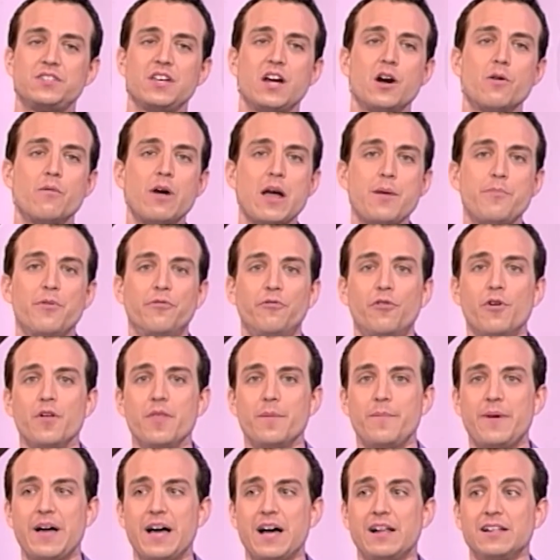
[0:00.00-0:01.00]
there right before
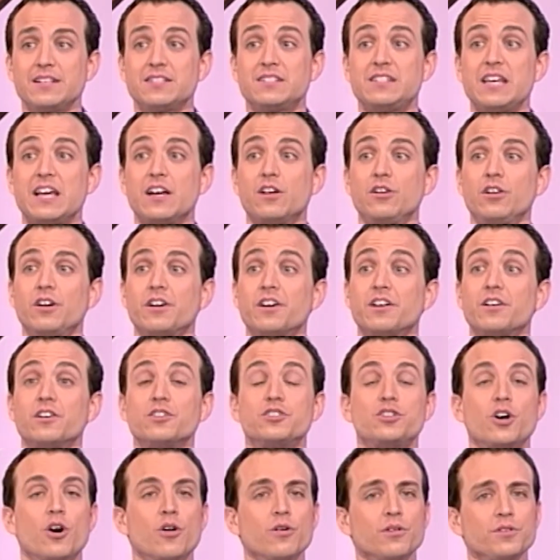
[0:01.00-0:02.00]
the bell. Let's take a look at our
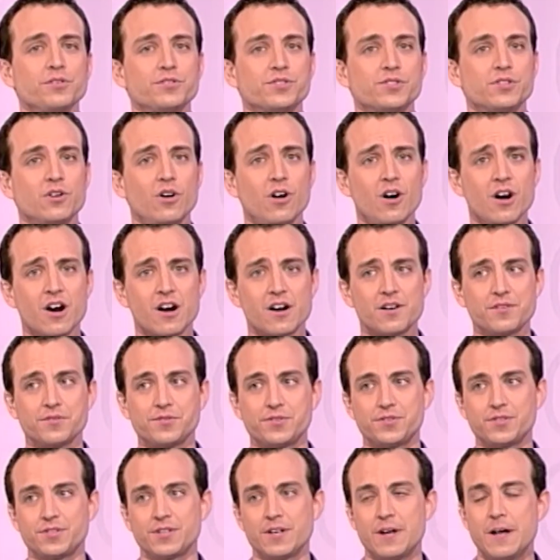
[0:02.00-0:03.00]
total
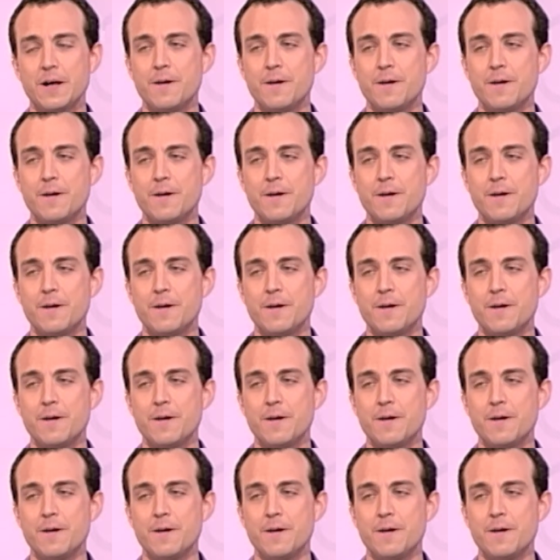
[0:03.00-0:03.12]
scores.